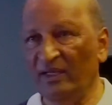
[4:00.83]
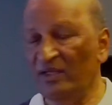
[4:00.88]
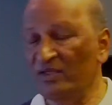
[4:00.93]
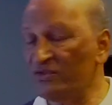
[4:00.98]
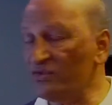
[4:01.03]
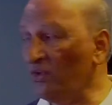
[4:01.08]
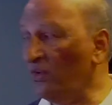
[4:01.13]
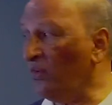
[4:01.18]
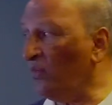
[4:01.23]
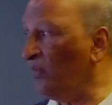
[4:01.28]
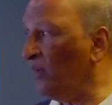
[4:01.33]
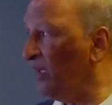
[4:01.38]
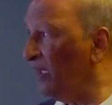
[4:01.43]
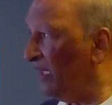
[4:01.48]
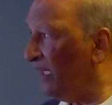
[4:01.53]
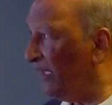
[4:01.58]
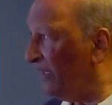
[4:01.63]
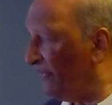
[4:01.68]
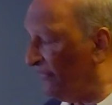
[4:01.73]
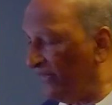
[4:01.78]
So
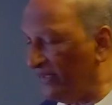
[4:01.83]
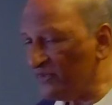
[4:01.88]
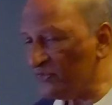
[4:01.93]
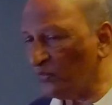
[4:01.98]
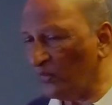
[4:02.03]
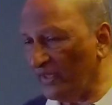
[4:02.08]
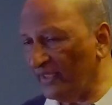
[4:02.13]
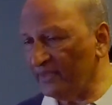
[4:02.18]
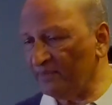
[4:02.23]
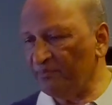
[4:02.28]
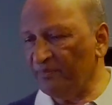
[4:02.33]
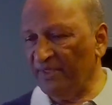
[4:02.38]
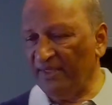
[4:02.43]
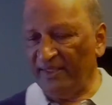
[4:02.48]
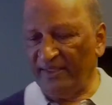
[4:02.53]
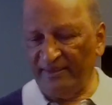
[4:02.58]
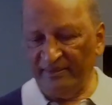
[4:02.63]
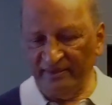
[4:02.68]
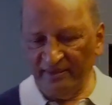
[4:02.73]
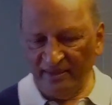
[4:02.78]
this white
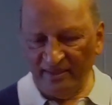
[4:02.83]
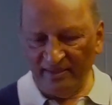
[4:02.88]
man,